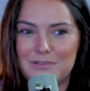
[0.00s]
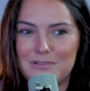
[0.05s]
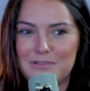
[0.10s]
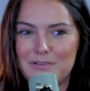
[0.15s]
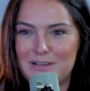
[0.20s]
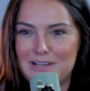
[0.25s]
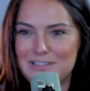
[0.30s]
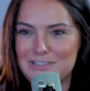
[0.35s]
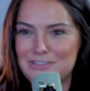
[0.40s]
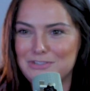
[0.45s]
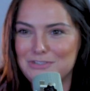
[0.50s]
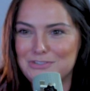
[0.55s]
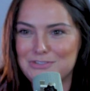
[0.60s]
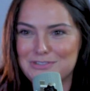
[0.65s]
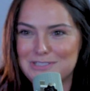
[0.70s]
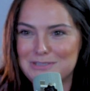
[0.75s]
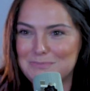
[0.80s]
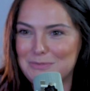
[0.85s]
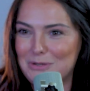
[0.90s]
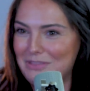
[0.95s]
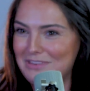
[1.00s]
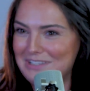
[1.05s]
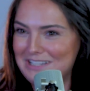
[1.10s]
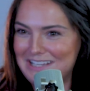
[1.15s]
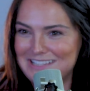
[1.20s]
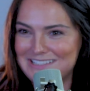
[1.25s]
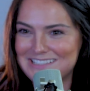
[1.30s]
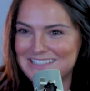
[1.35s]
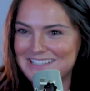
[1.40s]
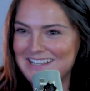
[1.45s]
grandchildren's
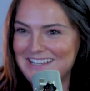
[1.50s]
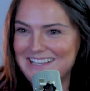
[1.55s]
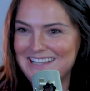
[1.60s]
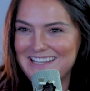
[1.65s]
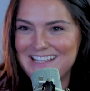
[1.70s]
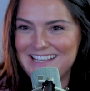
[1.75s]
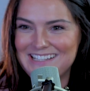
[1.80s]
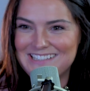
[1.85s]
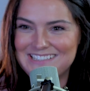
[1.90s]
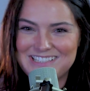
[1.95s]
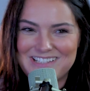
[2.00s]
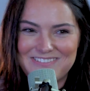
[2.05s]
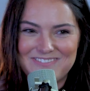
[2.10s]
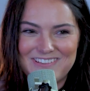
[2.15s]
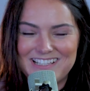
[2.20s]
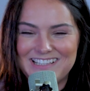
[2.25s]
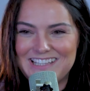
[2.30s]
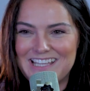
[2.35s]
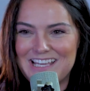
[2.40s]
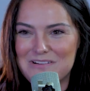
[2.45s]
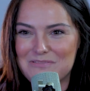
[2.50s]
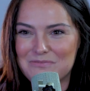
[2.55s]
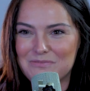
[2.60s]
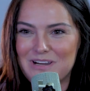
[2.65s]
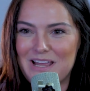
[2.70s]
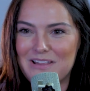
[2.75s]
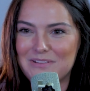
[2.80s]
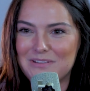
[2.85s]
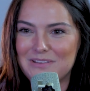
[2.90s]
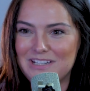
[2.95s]
birthdays and stuff like that,
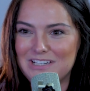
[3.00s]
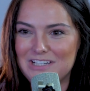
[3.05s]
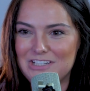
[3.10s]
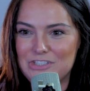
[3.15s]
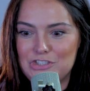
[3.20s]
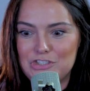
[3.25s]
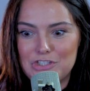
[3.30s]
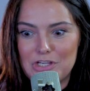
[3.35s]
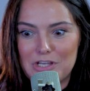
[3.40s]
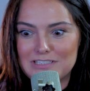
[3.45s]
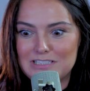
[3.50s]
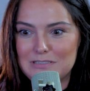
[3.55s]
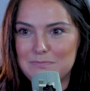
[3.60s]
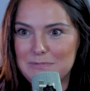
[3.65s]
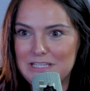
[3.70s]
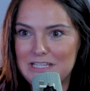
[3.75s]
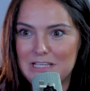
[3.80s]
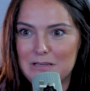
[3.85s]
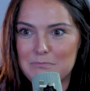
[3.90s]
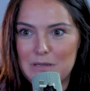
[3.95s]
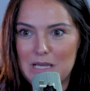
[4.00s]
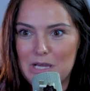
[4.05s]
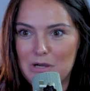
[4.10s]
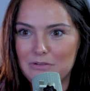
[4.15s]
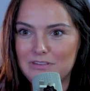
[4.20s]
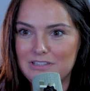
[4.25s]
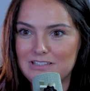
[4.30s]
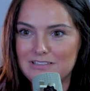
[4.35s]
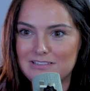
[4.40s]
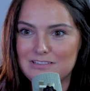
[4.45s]
rather than it just being
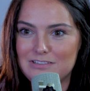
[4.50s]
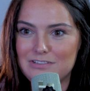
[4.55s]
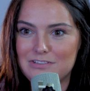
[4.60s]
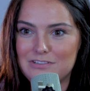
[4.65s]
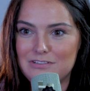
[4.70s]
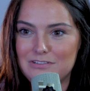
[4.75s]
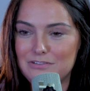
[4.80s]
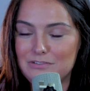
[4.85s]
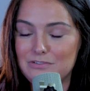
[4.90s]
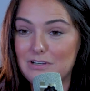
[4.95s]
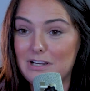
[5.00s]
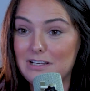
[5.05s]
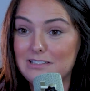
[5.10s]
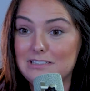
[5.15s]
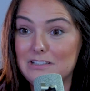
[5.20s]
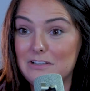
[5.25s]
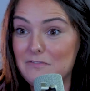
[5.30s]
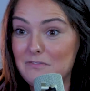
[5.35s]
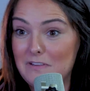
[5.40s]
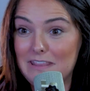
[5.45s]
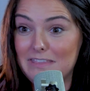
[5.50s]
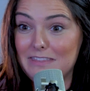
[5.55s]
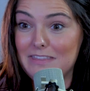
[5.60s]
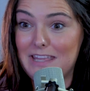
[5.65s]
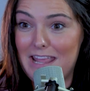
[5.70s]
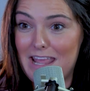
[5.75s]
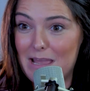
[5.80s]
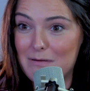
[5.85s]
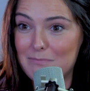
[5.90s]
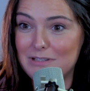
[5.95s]
about this drastic event
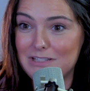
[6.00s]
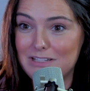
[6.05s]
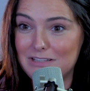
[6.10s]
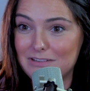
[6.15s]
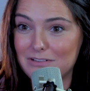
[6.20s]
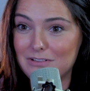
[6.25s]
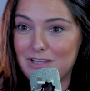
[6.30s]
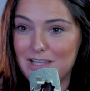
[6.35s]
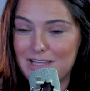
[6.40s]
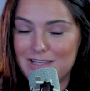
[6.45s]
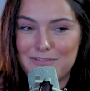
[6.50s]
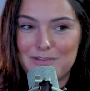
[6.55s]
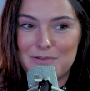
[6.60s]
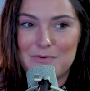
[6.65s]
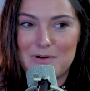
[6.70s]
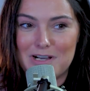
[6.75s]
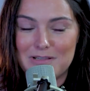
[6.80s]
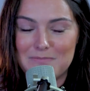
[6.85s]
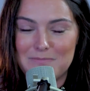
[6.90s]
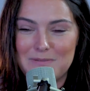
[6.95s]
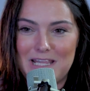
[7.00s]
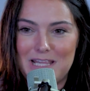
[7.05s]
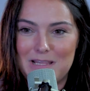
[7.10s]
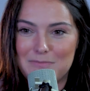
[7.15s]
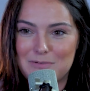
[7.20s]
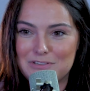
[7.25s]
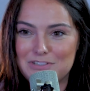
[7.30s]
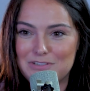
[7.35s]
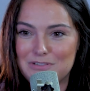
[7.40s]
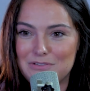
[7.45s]
that happened in their life. You want to be
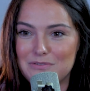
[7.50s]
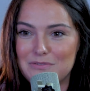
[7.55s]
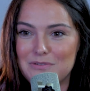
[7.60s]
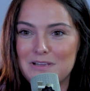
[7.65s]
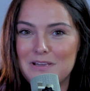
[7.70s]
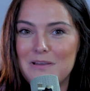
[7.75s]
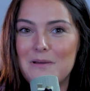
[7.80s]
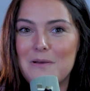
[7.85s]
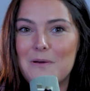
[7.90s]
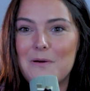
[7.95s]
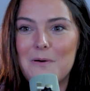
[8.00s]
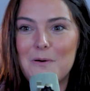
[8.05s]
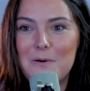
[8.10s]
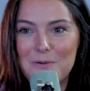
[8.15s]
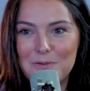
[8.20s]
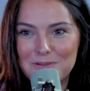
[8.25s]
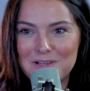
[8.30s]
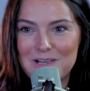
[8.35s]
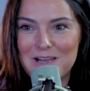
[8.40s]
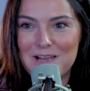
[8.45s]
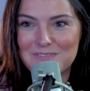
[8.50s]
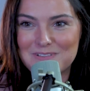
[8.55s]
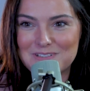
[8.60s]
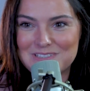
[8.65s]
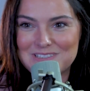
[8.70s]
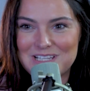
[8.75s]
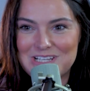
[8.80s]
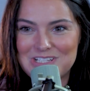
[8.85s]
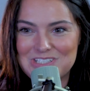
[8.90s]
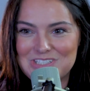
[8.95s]
able to hold a
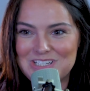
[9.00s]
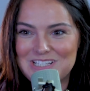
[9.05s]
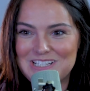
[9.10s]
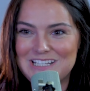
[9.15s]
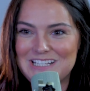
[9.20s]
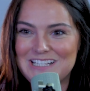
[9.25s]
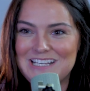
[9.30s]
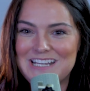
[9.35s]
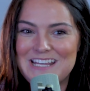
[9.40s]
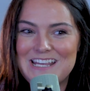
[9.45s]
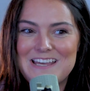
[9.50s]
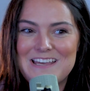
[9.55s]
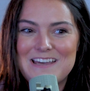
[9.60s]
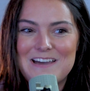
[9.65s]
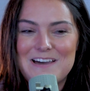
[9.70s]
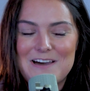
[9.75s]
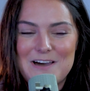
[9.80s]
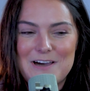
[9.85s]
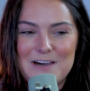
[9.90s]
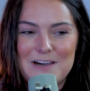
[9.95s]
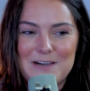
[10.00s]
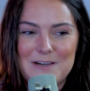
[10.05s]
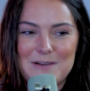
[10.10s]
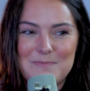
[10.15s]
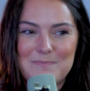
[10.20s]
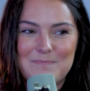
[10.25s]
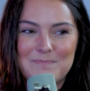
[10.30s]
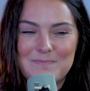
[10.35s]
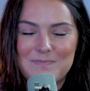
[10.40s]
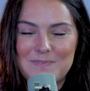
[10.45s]
conversation and
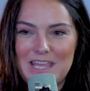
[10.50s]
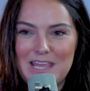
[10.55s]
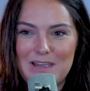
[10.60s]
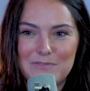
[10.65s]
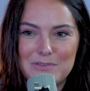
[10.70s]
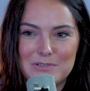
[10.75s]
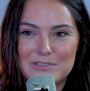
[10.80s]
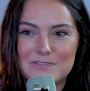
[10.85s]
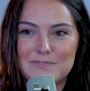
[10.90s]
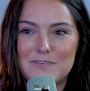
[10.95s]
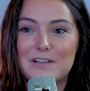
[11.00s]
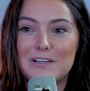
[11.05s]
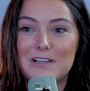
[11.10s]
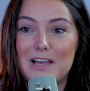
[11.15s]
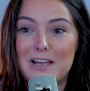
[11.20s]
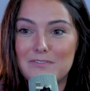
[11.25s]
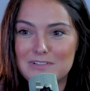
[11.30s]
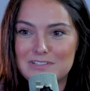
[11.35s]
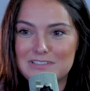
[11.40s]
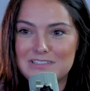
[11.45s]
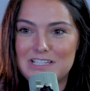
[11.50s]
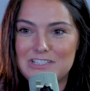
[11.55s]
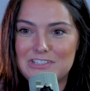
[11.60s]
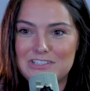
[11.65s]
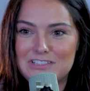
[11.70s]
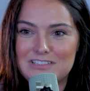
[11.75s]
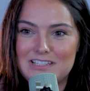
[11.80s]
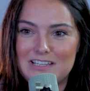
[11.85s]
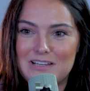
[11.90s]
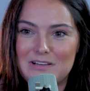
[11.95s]
have those fun
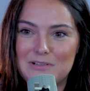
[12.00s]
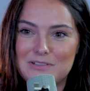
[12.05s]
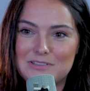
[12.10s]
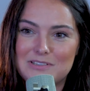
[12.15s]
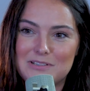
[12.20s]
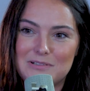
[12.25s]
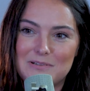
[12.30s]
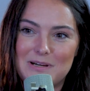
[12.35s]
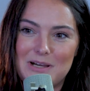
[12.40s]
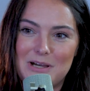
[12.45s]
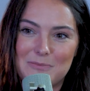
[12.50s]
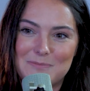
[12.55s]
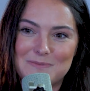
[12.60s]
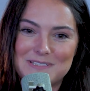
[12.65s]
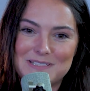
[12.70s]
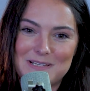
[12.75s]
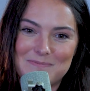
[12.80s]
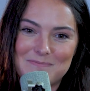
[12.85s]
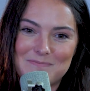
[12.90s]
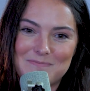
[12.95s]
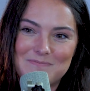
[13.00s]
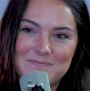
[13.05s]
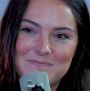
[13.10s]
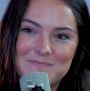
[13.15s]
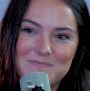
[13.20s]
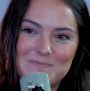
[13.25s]
conversations that also helps them